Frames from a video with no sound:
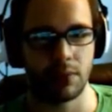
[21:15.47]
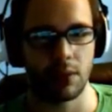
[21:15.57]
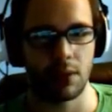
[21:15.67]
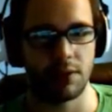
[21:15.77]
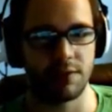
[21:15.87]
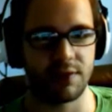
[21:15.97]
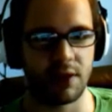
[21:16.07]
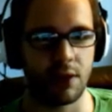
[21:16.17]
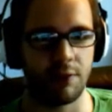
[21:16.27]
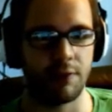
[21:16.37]

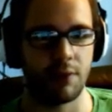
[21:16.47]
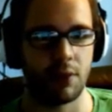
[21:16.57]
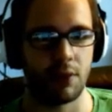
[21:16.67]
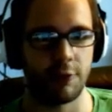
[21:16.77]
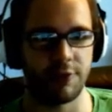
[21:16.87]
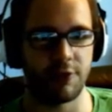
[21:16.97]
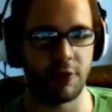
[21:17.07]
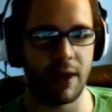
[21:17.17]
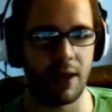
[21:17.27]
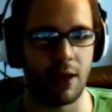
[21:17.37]
Save to restore
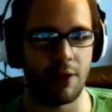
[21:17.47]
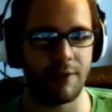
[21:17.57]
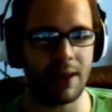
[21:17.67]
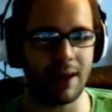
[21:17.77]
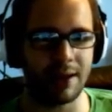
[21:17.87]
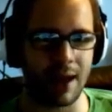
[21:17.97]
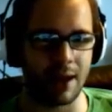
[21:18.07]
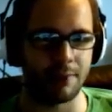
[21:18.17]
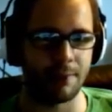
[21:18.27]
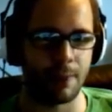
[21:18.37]
my health. I like that.
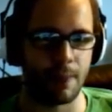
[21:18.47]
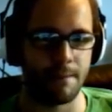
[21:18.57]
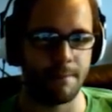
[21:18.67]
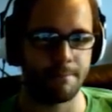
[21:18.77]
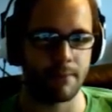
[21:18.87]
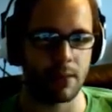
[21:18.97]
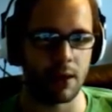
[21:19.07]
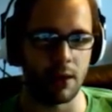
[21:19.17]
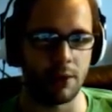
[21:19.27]
Alright.